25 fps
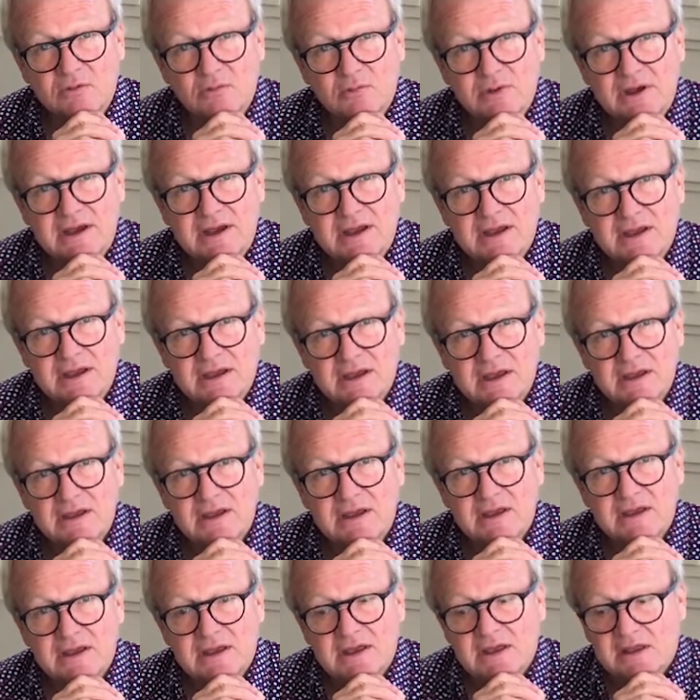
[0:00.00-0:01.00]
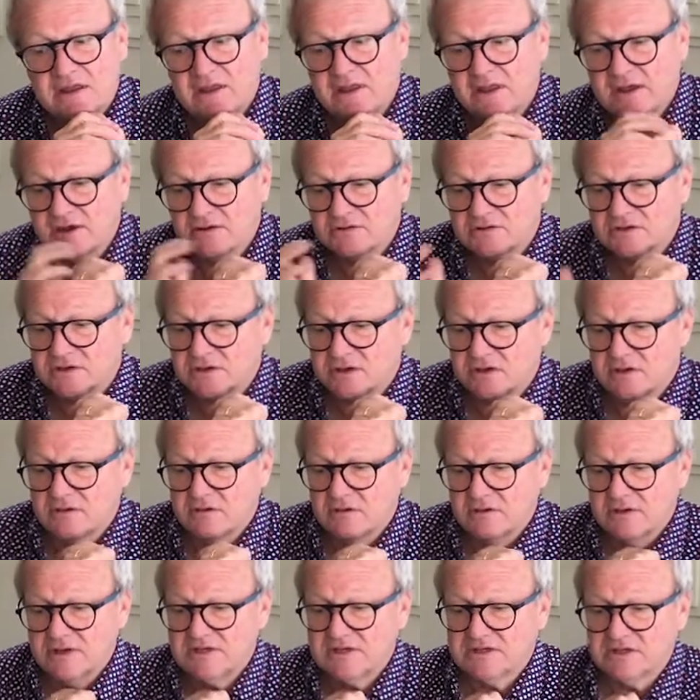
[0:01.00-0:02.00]
the way there. So
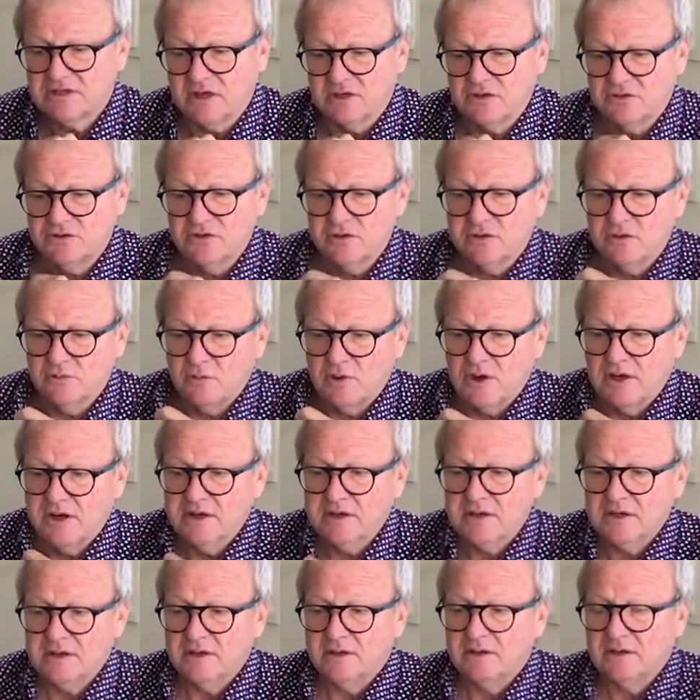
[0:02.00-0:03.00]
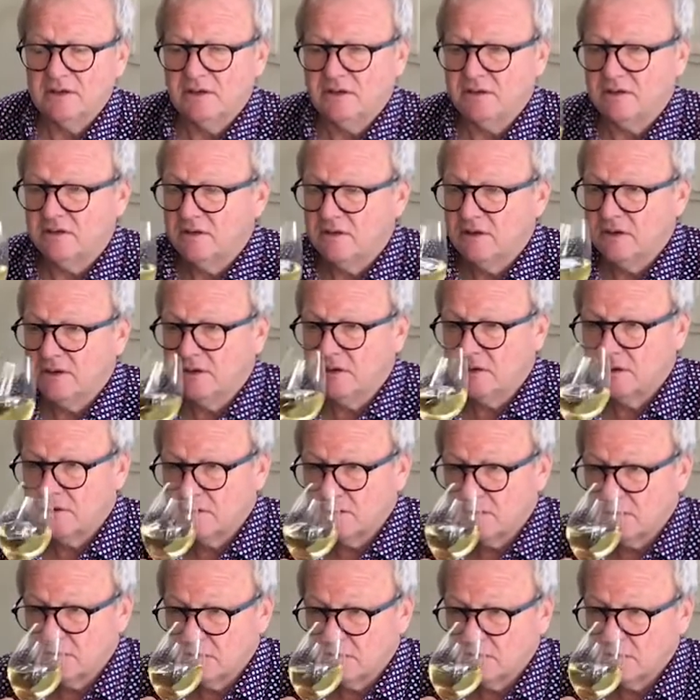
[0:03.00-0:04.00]
let's go to the wine.
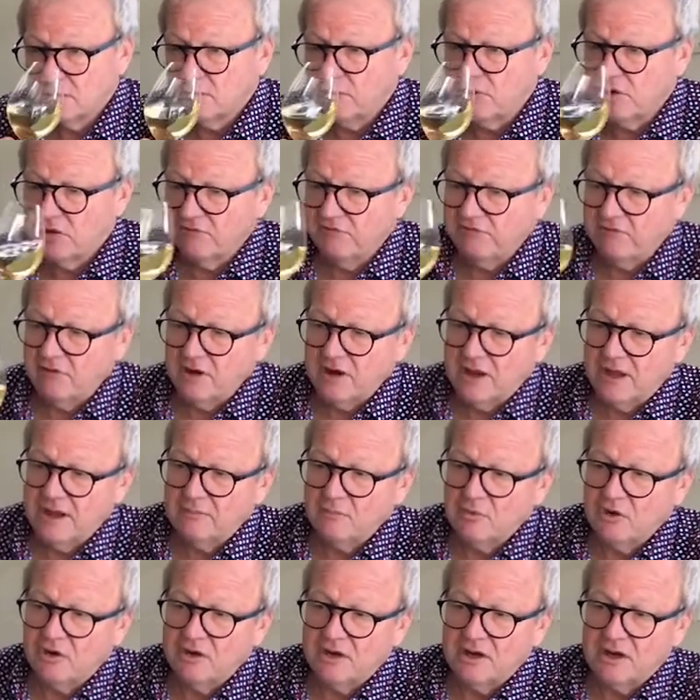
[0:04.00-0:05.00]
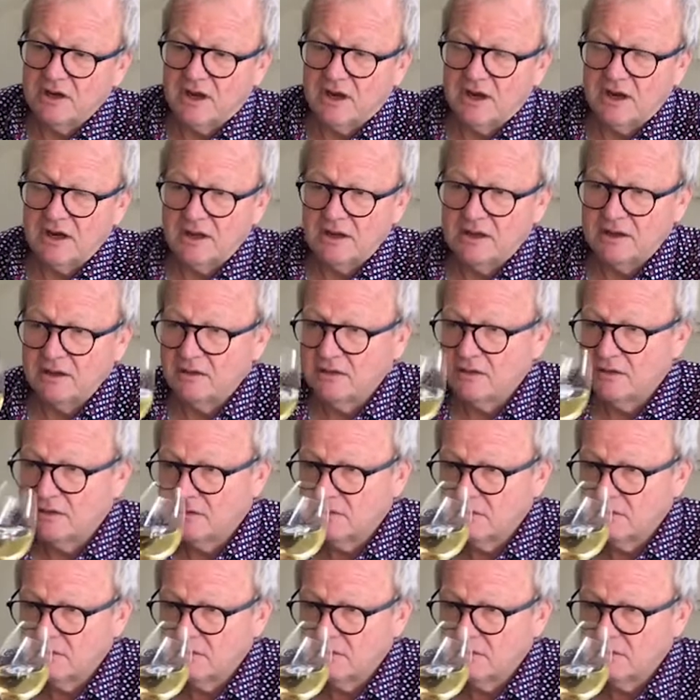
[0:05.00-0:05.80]
Beautiful lime green color,